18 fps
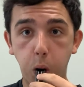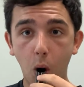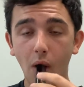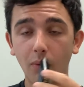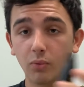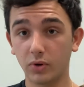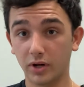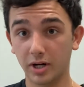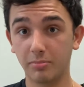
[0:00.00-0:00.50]

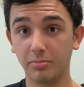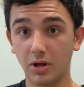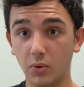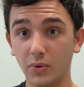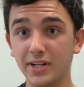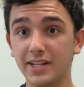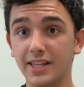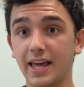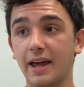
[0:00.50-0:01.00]
We're going to blow
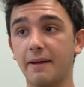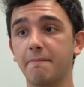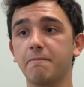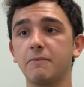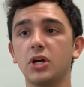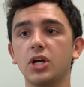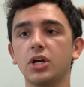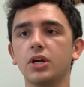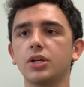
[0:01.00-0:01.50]
into that.
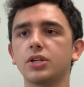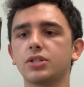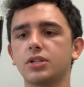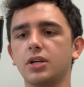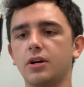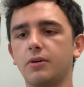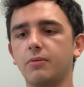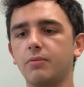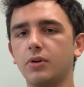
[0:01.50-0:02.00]

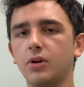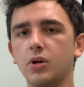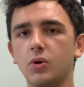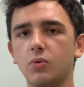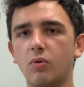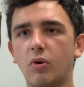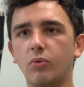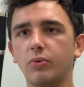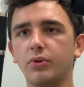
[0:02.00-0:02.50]
So
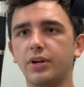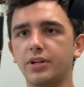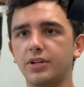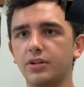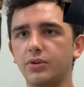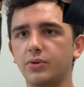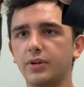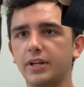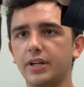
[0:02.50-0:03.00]
what we want to
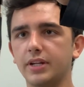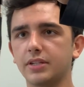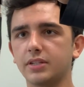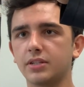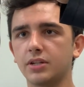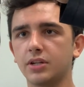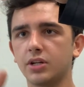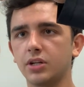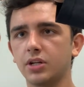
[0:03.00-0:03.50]
do is,
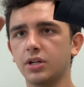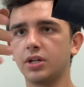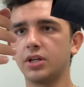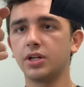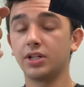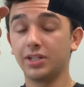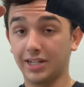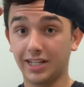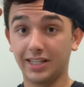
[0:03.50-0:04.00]

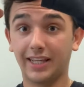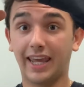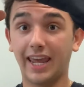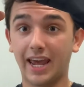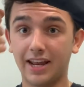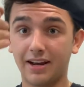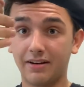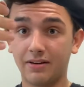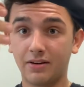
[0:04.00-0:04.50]

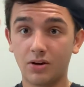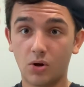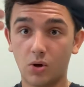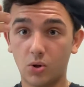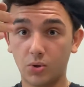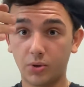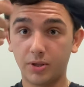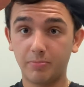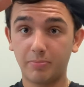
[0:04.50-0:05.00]
again,
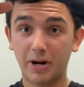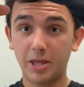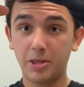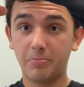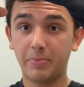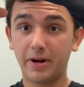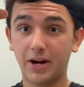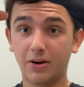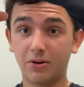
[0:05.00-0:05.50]
hold it by the
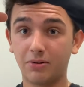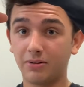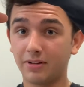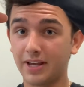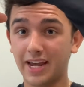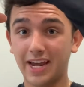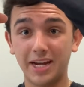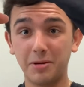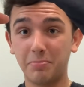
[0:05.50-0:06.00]
barrel.
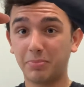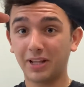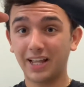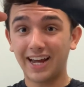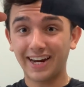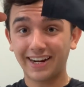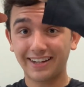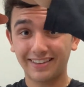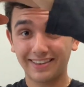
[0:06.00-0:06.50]
Any
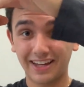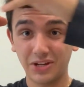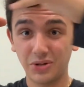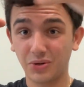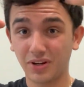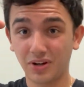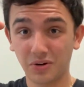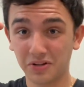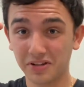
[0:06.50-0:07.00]
black that you
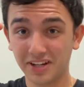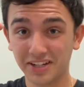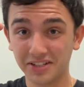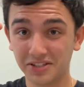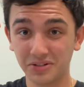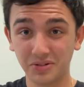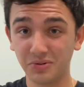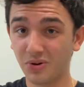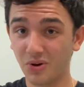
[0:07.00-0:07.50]
can hold on
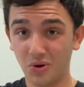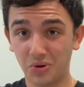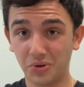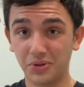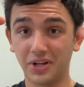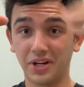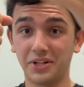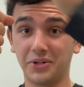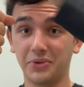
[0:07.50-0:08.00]

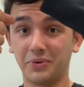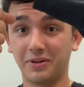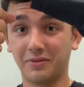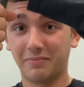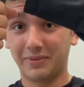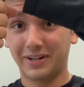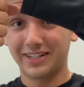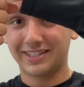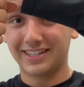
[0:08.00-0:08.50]
to it
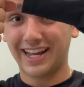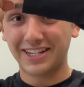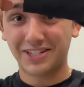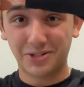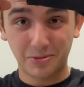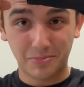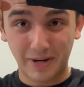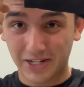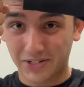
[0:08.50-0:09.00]
because that's
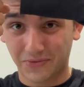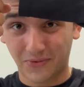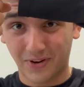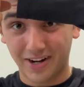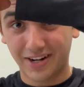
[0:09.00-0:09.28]
your best friend